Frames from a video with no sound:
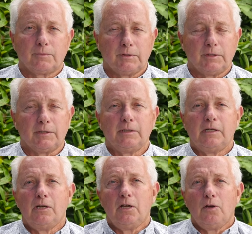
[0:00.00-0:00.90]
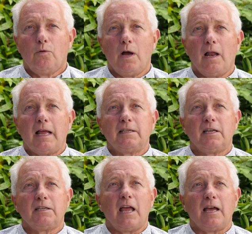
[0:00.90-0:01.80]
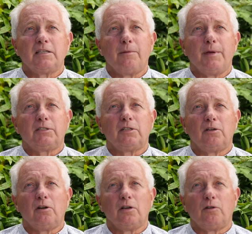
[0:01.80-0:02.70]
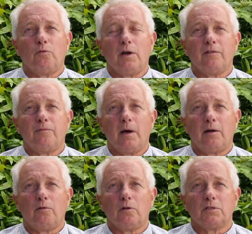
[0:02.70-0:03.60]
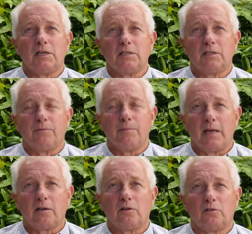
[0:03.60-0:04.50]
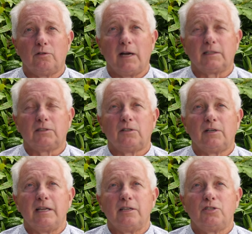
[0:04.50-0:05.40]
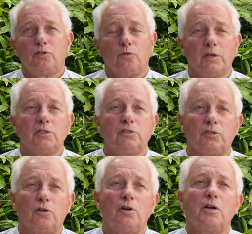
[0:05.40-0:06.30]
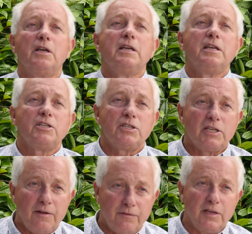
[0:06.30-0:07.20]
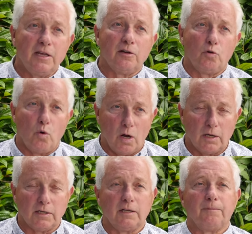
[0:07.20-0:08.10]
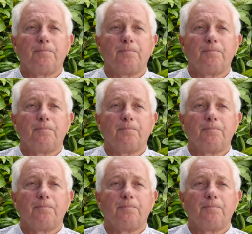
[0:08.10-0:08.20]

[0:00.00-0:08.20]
Okay. Well, as I mentioned earlier, one of my roles as a medical director is to ensure safety and quality.